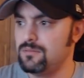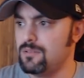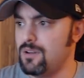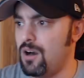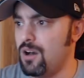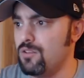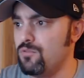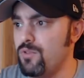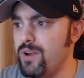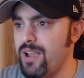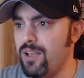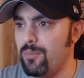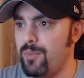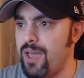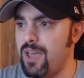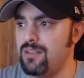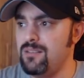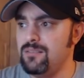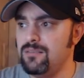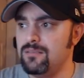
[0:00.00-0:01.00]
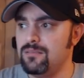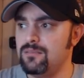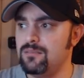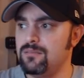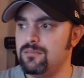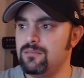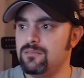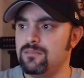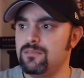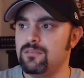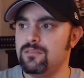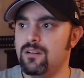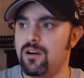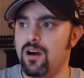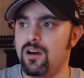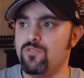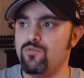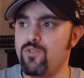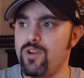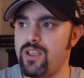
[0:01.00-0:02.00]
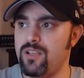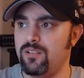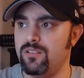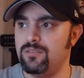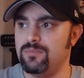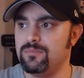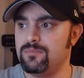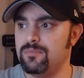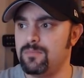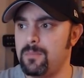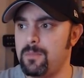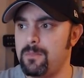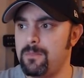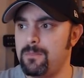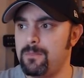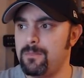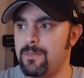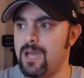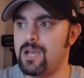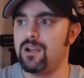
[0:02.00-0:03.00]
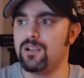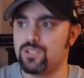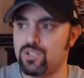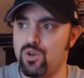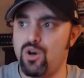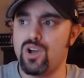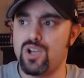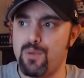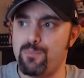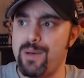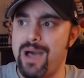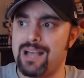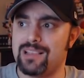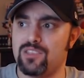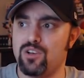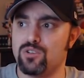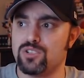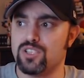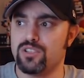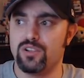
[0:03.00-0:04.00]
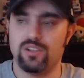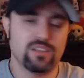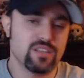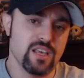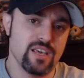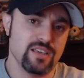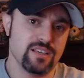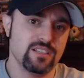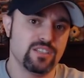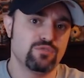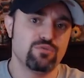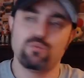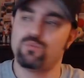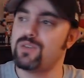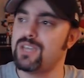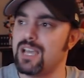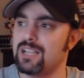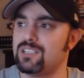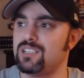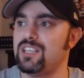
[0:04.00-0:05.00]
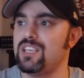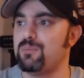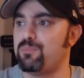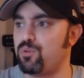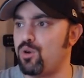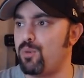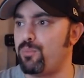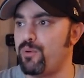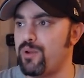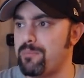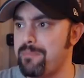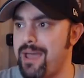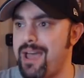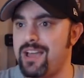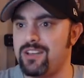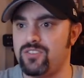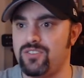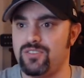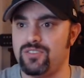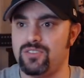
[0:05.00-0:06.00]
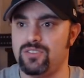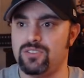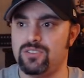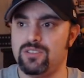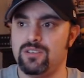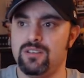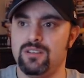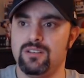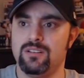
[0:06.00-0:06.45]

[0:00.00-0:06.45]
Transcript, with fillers: Unreal, man. Unreal. And I'll talk about those little things when we get to the appropriate matches.